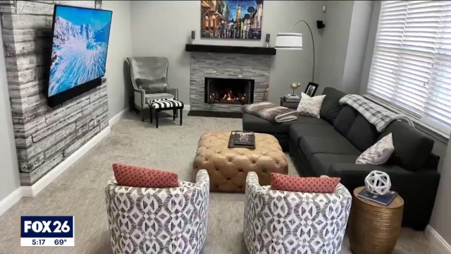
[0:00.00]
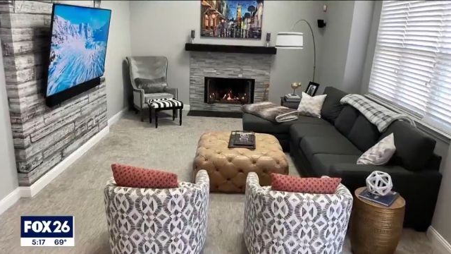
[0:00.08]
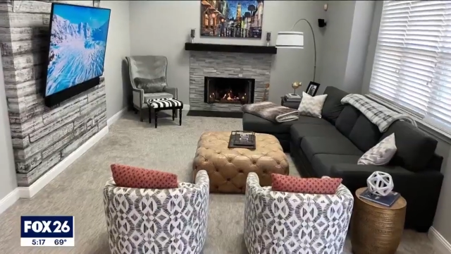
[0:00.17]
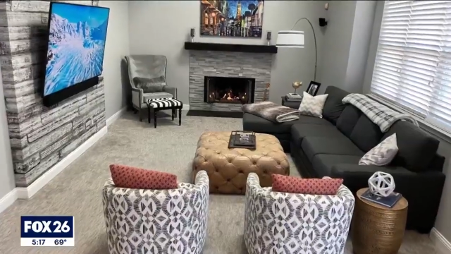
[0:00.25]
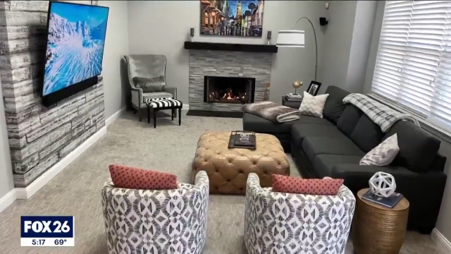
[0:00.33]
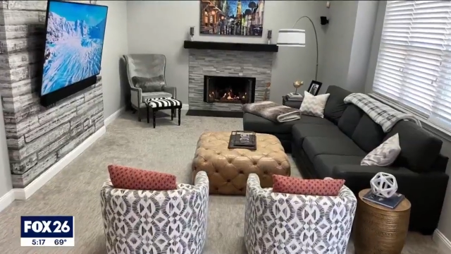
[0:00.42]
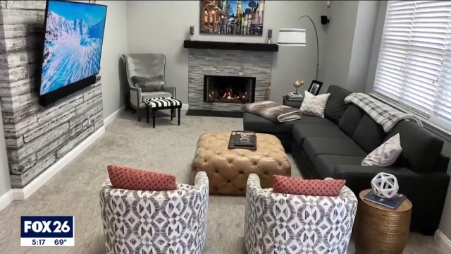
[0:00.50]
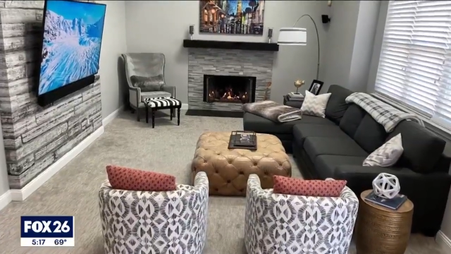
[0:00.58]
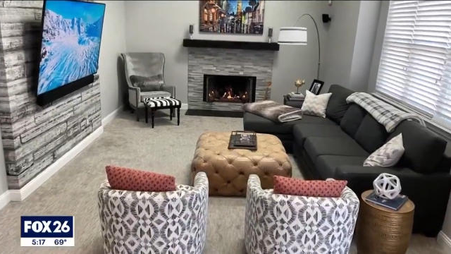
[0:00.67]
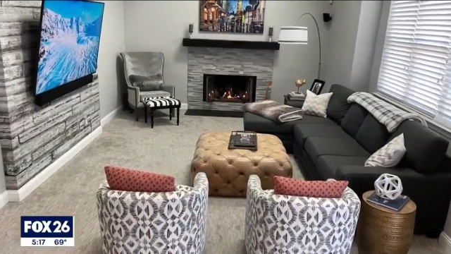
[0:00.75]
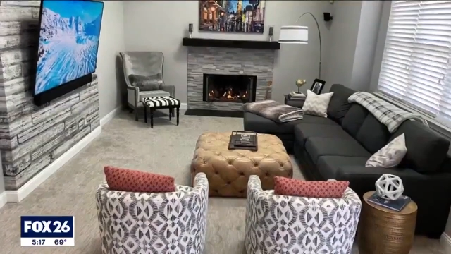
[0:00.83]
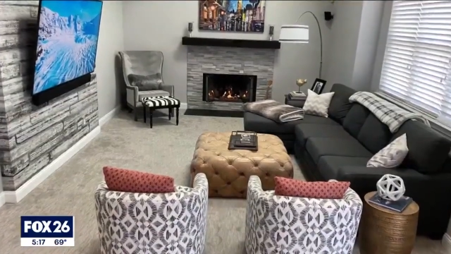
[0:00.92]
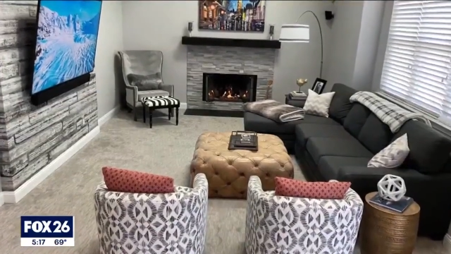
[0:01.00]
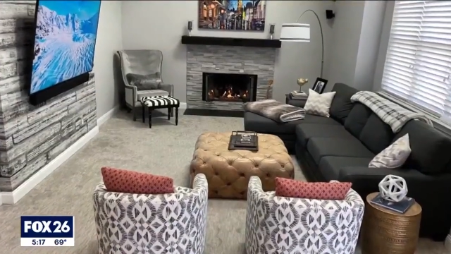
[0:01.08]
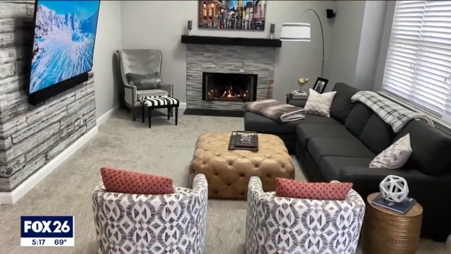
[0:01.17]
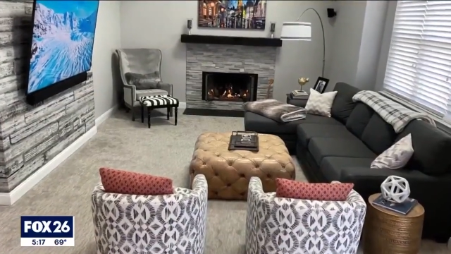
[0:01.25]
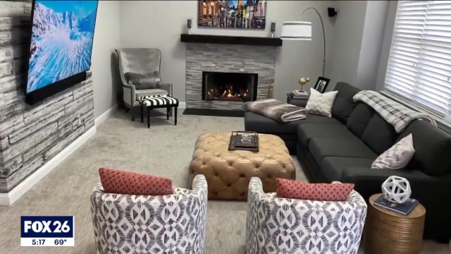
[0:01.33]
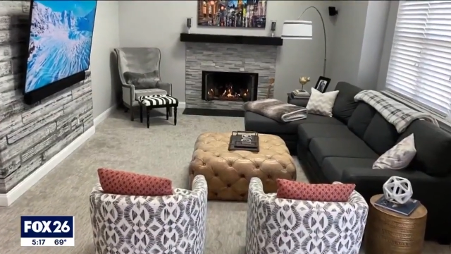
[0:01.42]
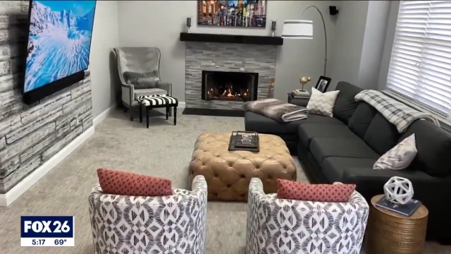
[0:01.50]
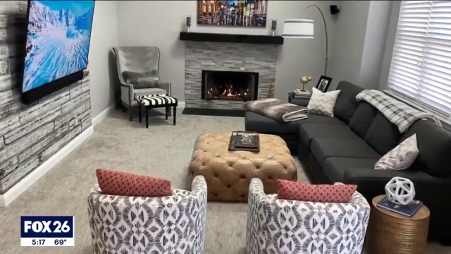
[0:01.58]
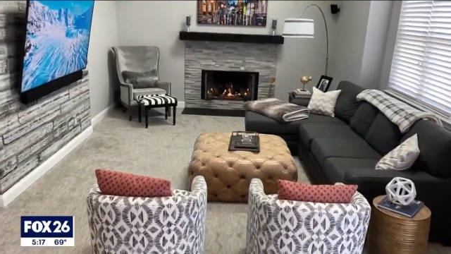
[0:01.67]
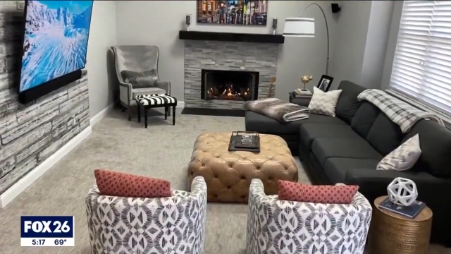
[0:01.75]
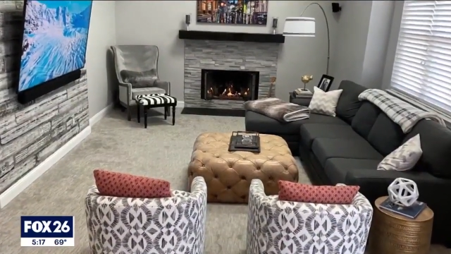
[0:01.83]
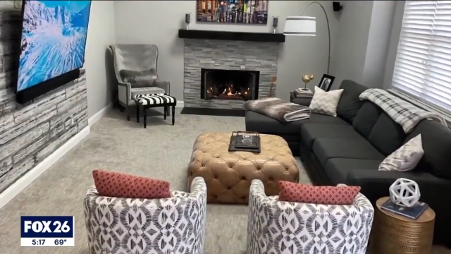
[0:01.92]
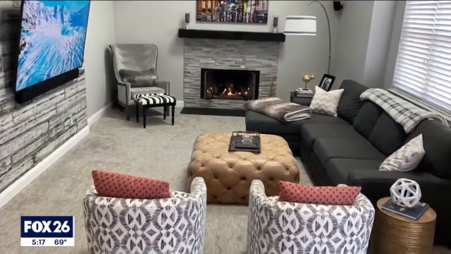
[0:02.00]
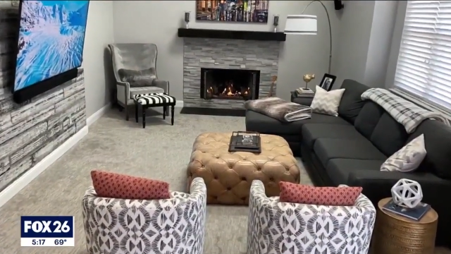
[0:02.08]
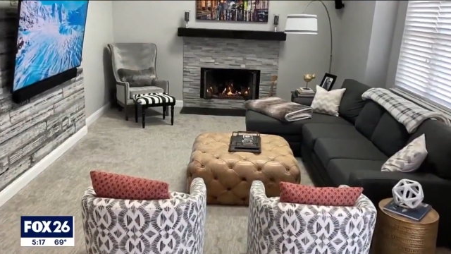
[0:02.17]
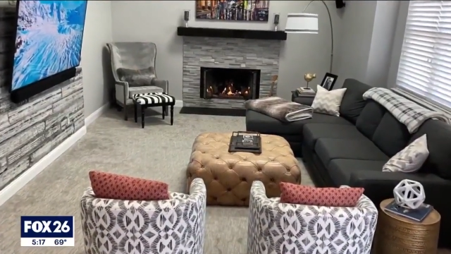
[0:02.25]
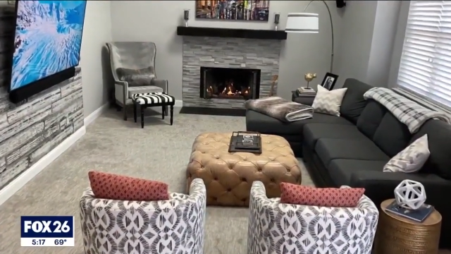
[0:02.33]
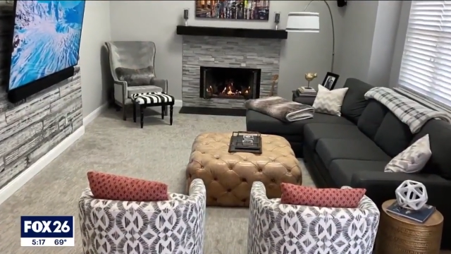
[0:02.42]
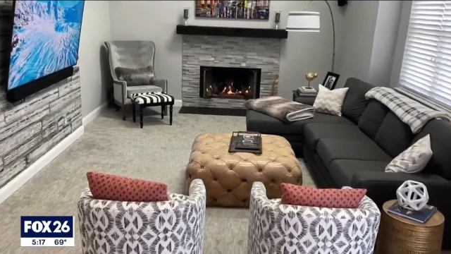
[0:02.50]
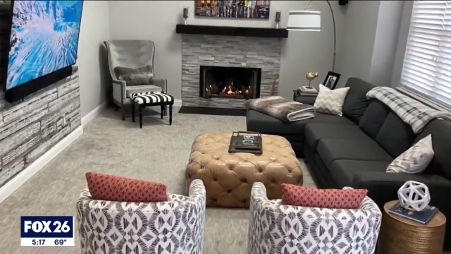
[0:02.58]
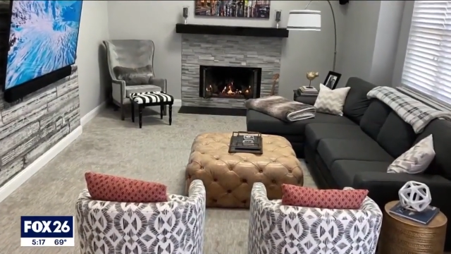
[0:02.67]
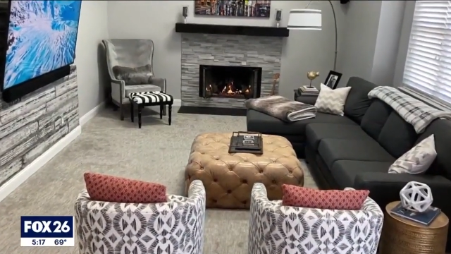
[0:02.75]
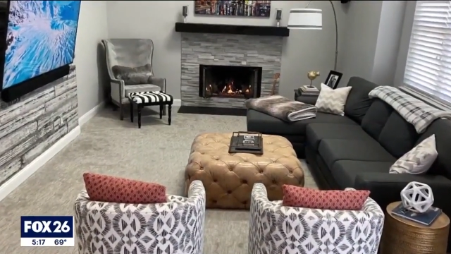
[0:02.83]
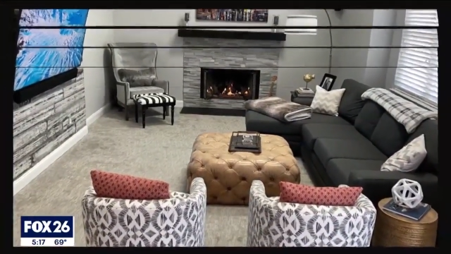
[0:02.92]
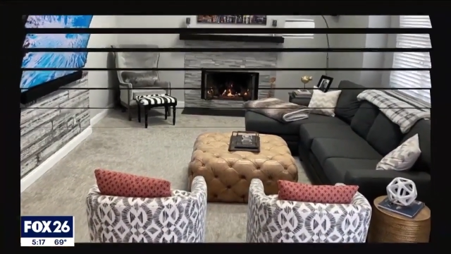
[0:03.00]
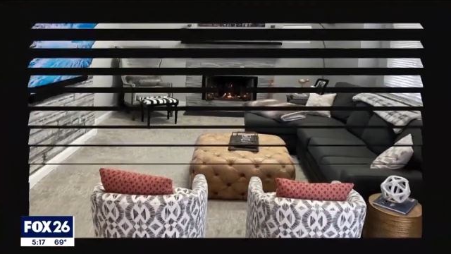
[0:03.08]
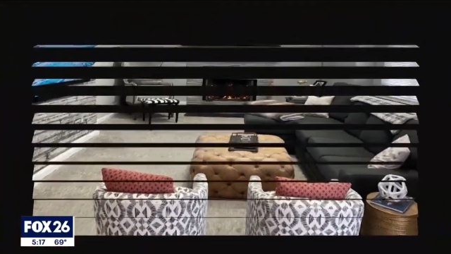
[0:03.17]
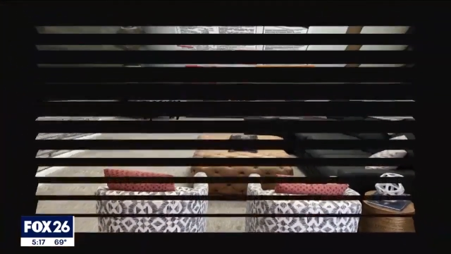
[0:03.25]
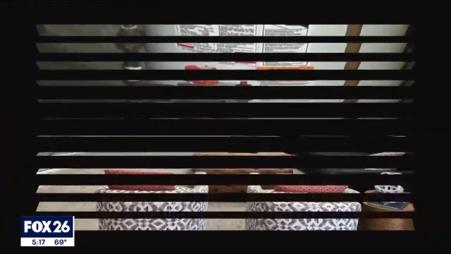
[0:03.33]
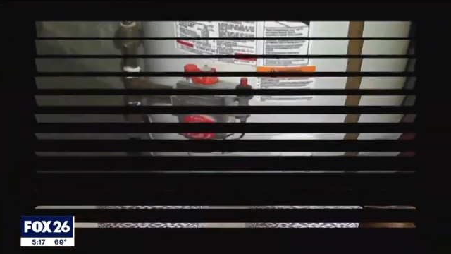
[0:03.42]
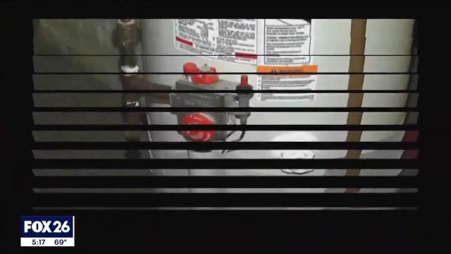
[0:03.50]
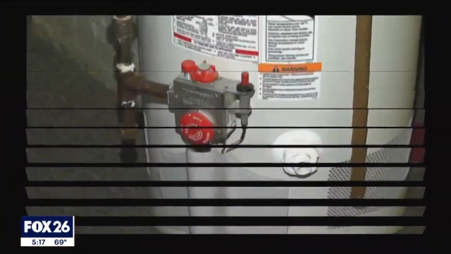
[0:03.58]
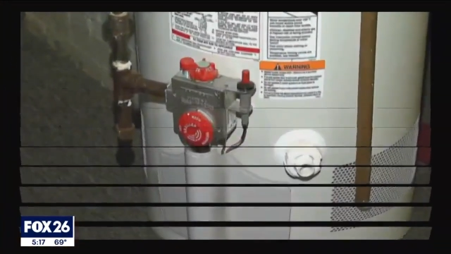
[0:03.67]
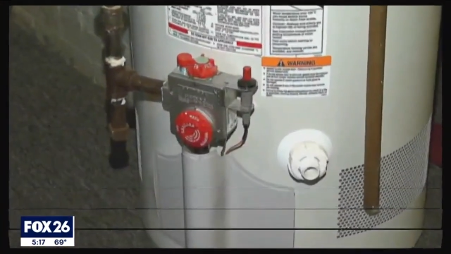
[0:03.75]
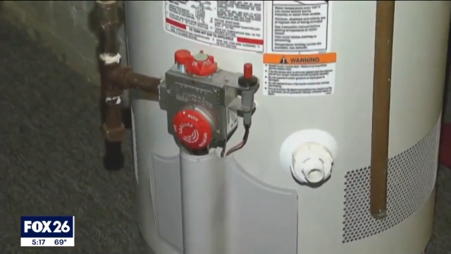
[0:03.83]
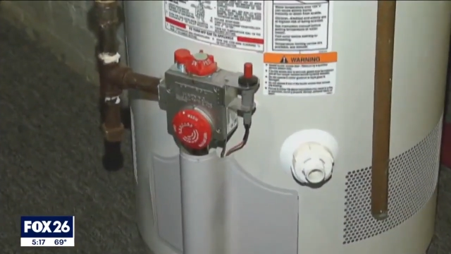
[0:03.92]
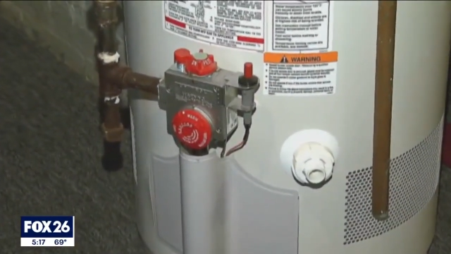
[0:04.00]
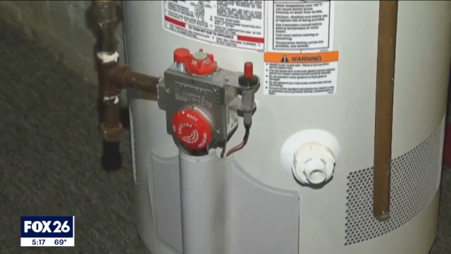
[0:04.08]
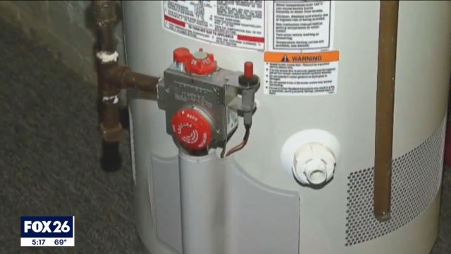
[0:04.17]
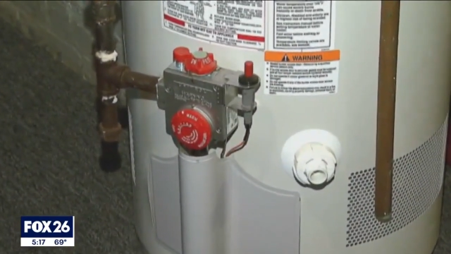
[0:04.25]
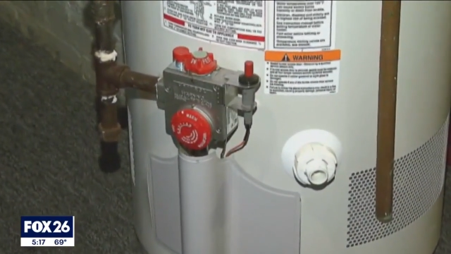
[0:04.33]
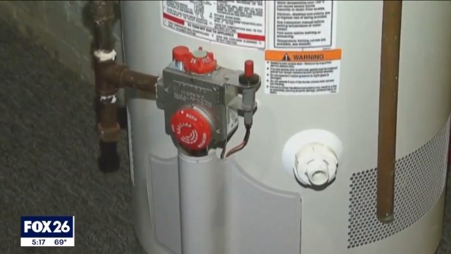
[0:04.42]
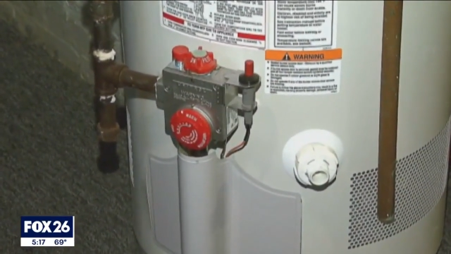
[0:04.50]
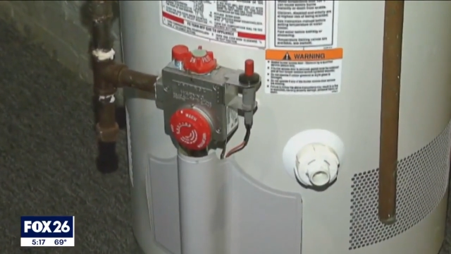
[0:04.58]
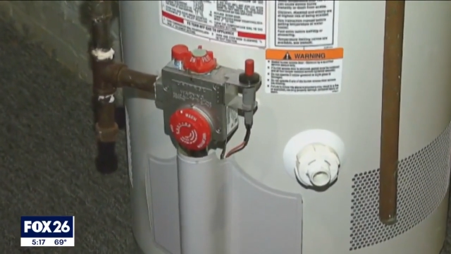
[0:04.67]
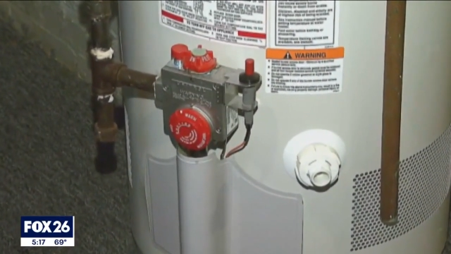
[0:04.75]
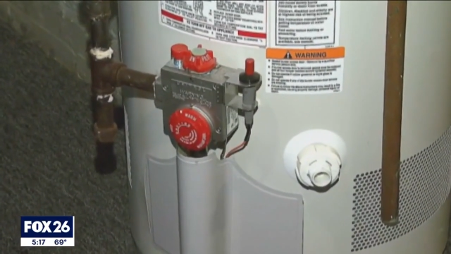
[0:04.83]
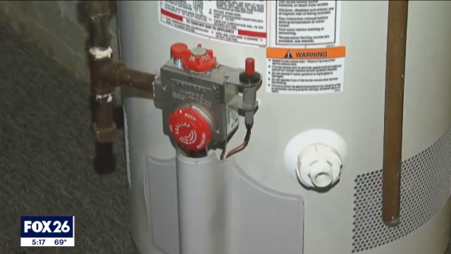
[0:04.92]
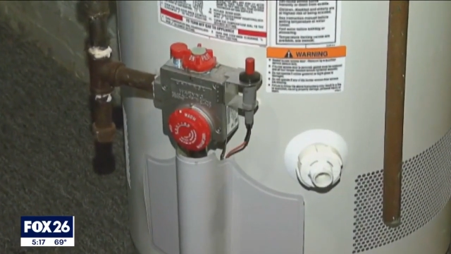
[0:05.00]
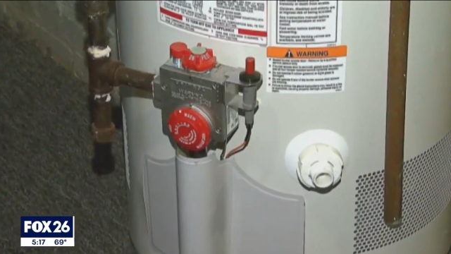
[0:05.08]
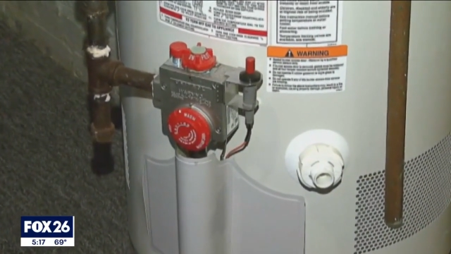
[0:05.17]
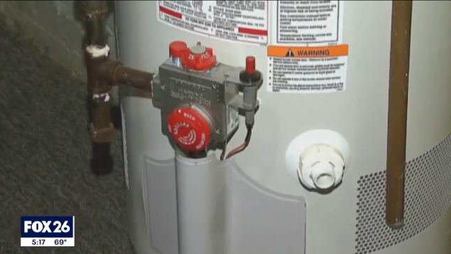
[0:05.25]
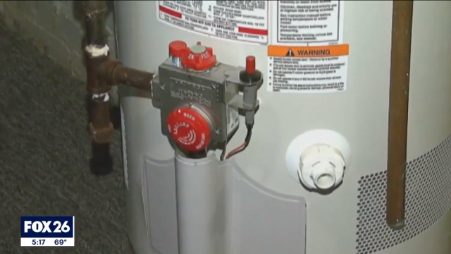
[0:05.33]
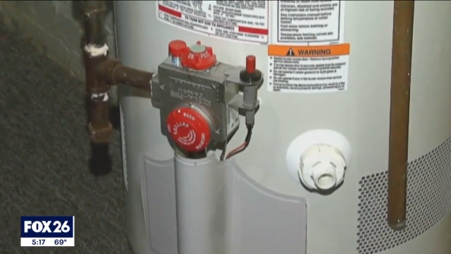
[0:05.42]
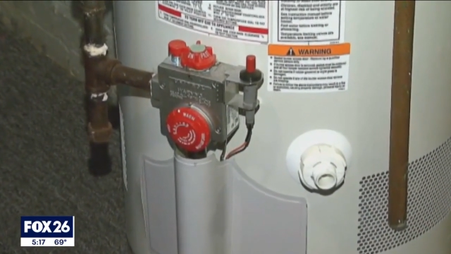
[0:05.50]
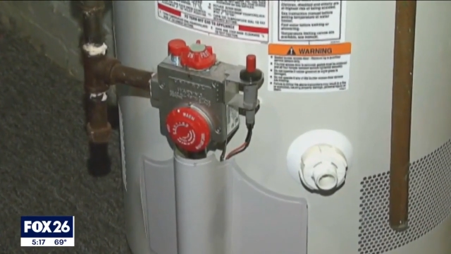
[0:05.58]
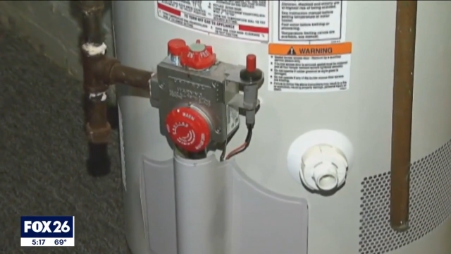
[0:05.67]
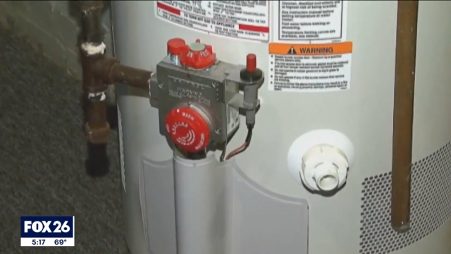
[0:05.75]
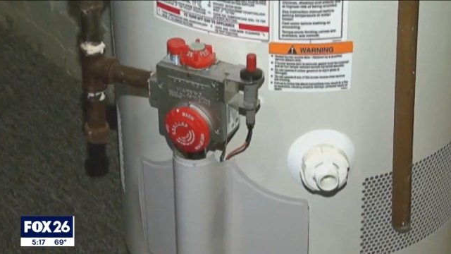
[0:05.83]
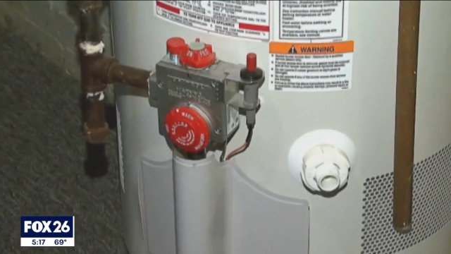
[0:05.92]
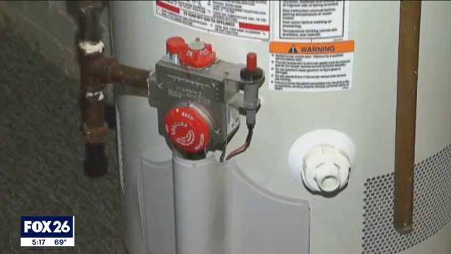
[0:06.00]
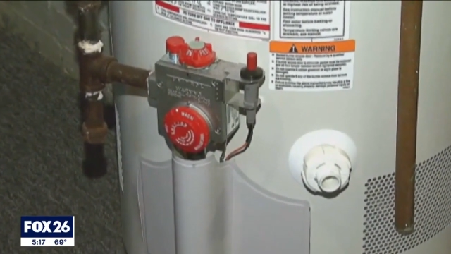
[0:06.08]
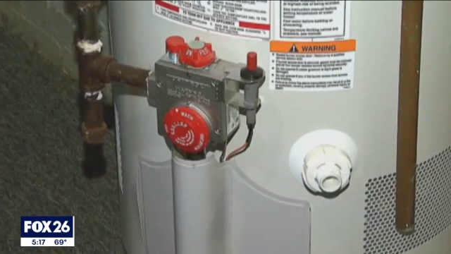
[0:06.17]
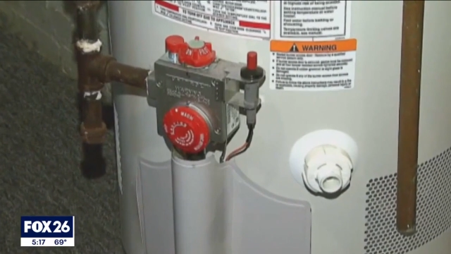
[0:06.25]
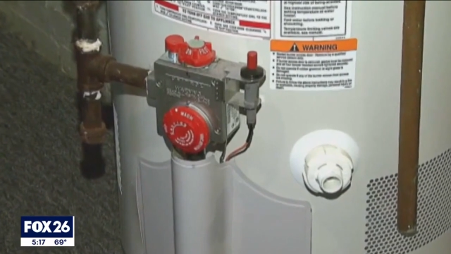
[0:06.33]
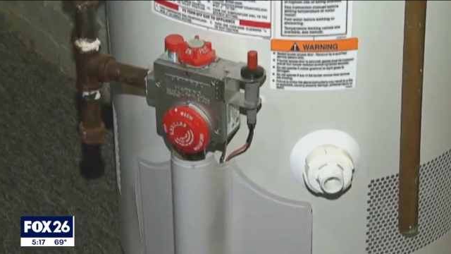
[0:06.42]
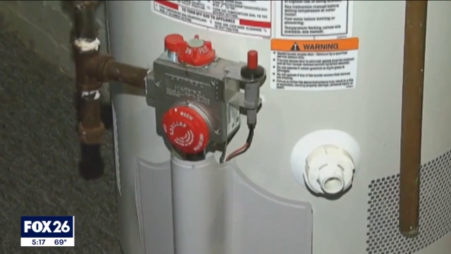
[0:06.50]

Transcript: No face is visible, so there are no lips to read.